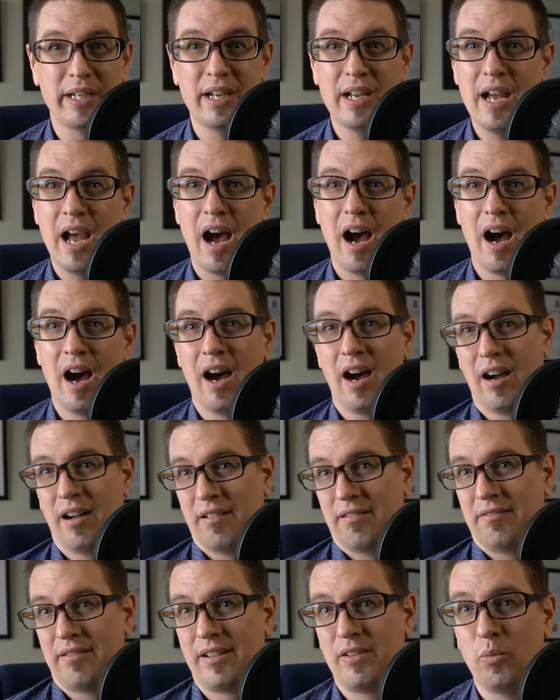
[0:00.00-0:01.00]
uh,
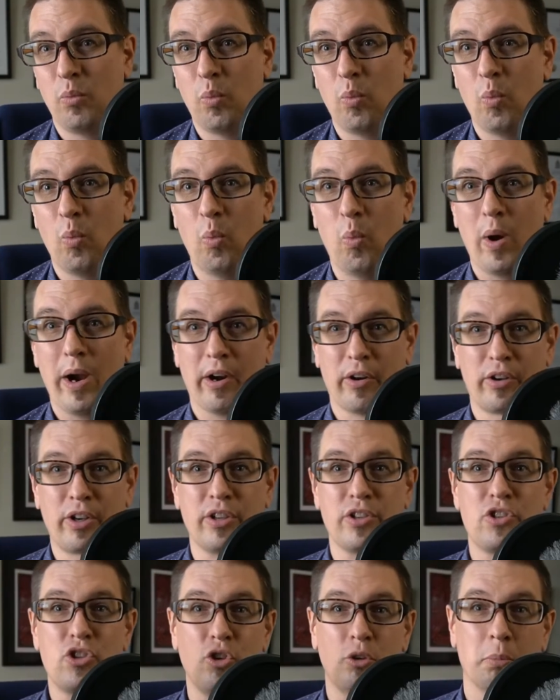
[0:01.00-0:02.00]
where
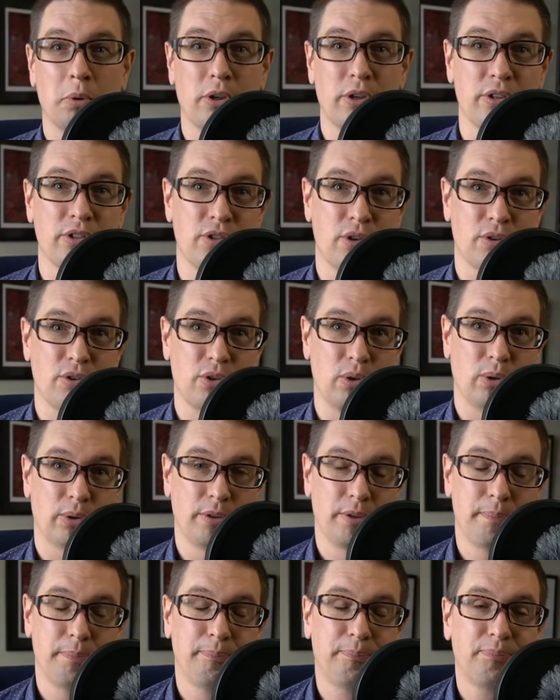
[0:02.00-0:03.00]
consumer goods are sold.
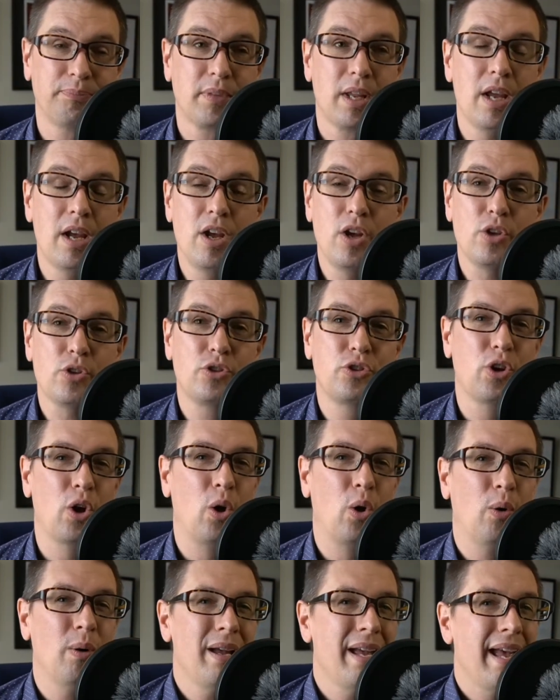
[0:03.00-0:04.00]

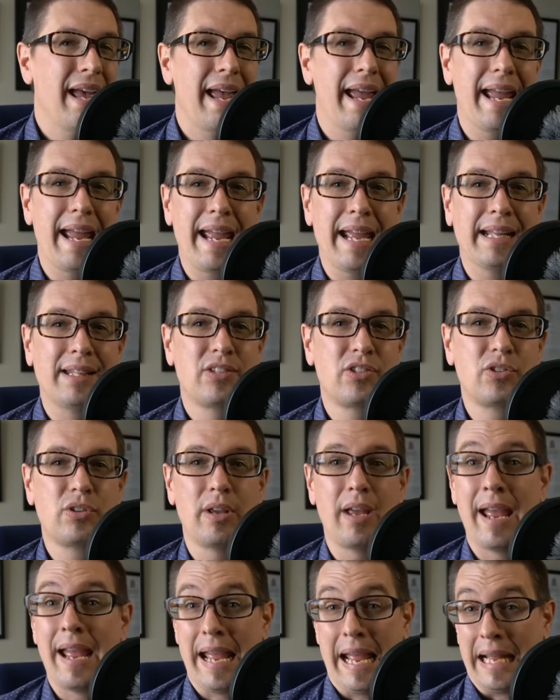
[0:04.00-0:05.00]
So it's
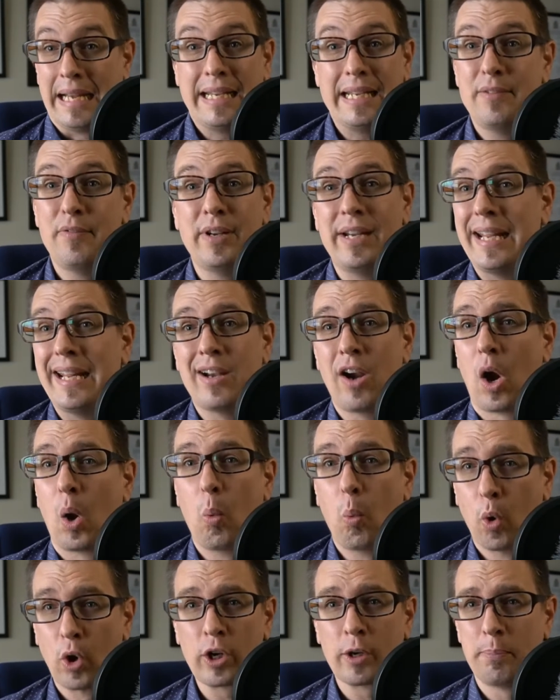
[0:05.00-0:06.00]
and even in our
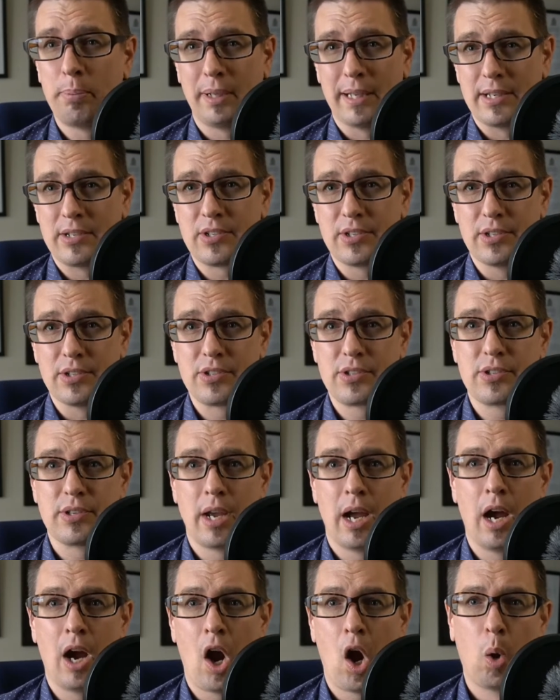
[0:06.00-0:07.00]
workplaces
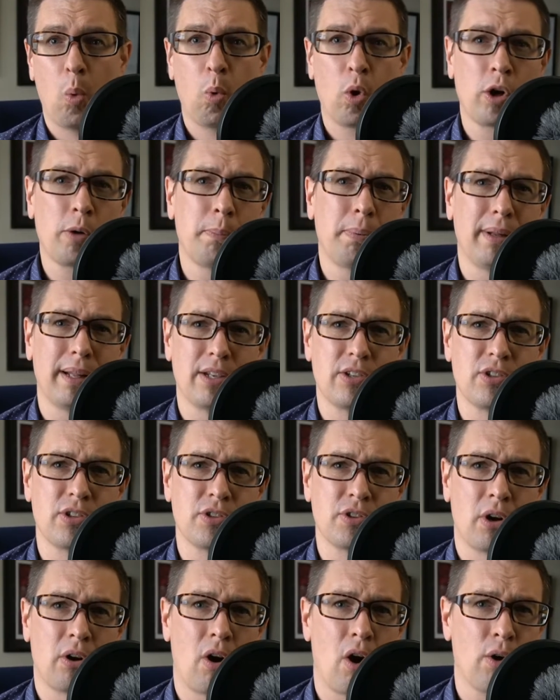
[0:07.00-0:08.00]

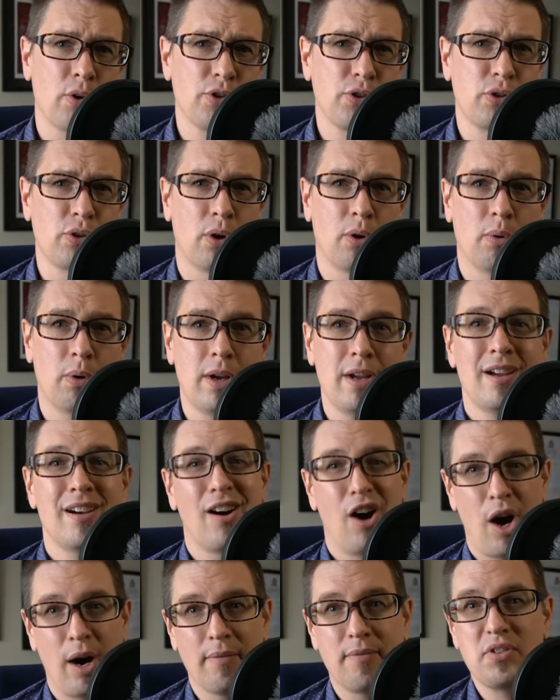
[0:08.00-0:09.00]
are also
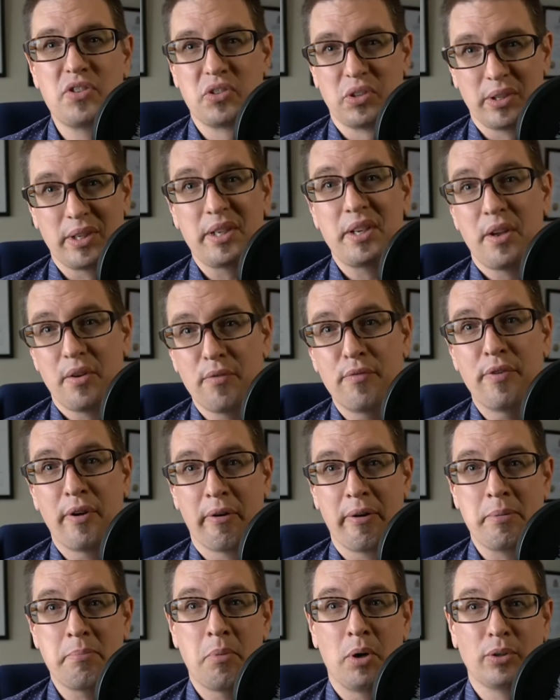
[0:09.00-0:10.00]
obviously very
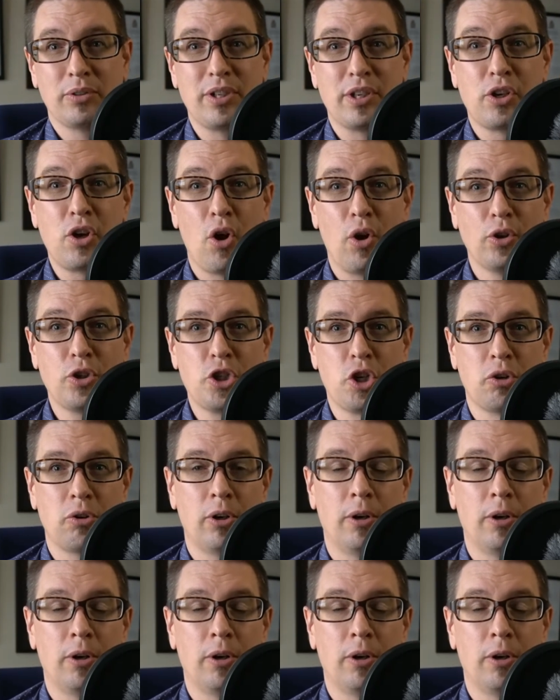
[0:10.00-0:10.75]
multicultural.